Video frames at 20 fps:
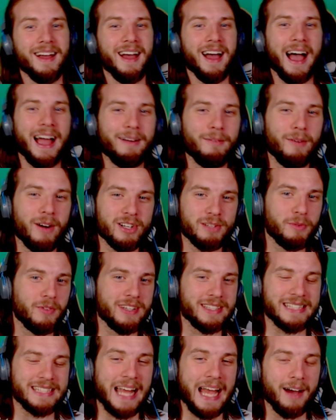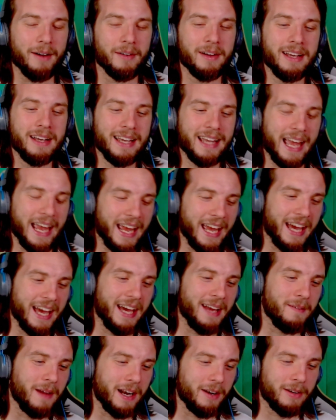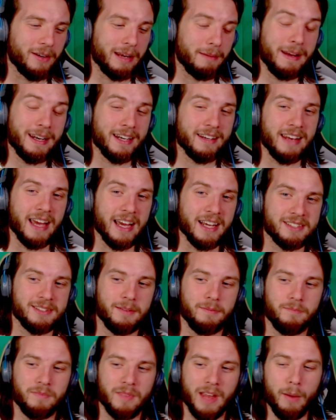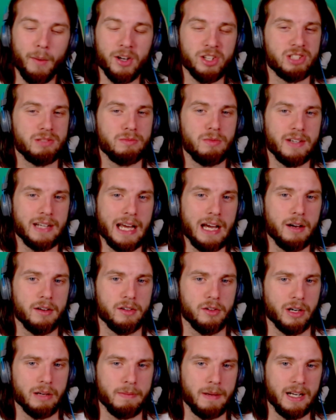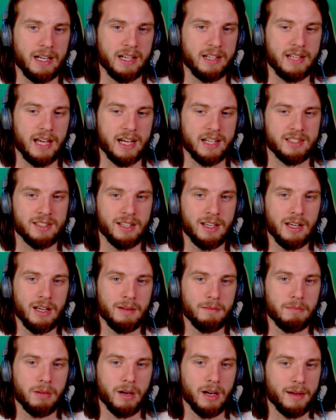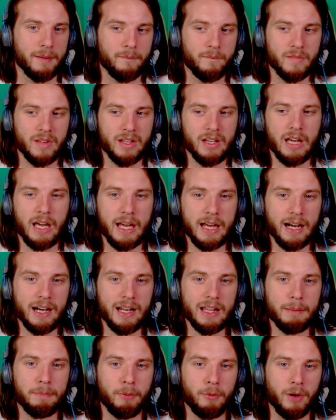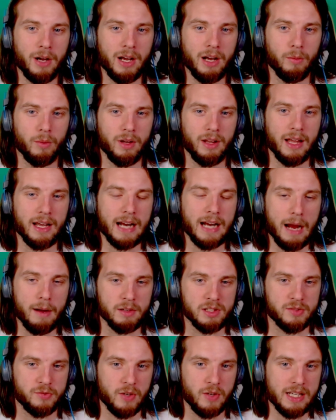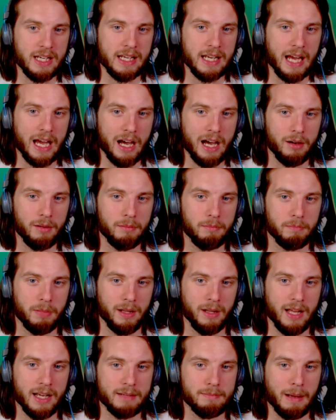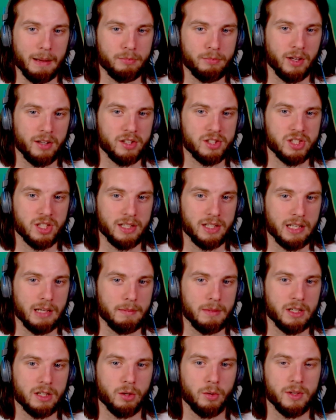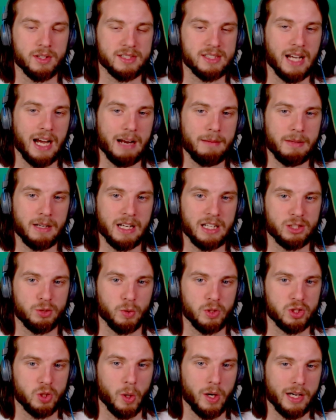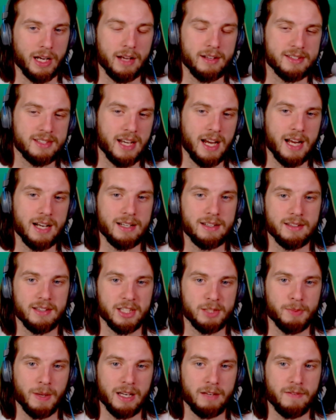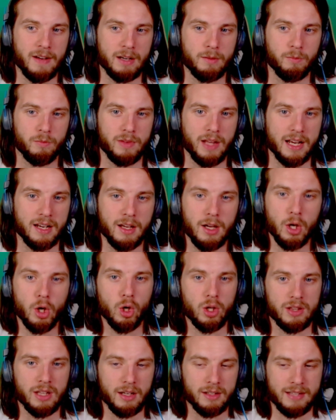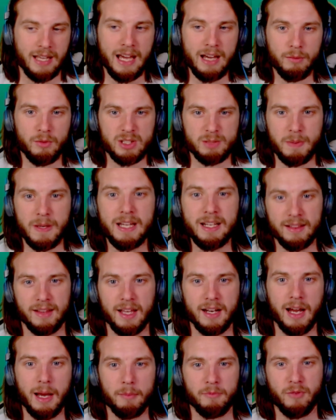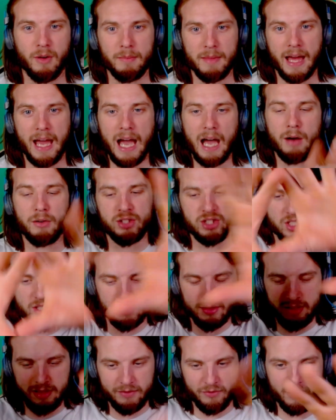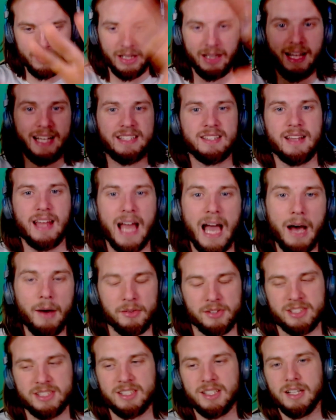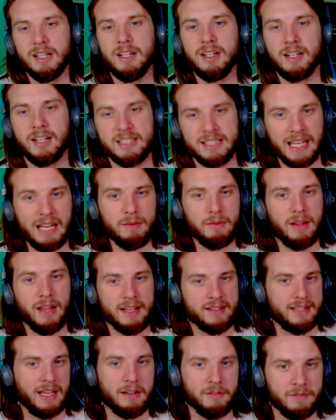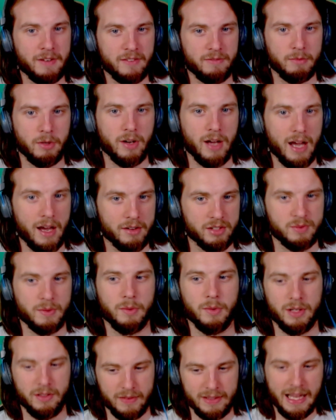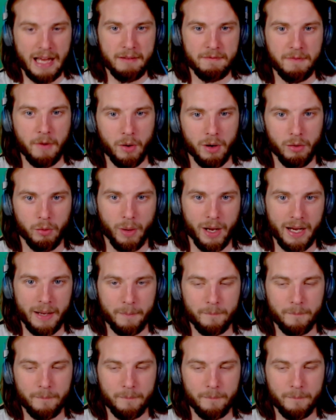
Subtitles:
I watch movies now, and I don't get panic attacks. I watch the movie now, I don't get panic attacks, but I got to the point where, like, I was freaking out, but, like, my brothers couldn't get me to go inside because it was dark outside, despite the fact, like, the tent was being lit up from the house, from the lights of the house. Because, again, we're, like, 10 feet from our house. We weren't even that far away.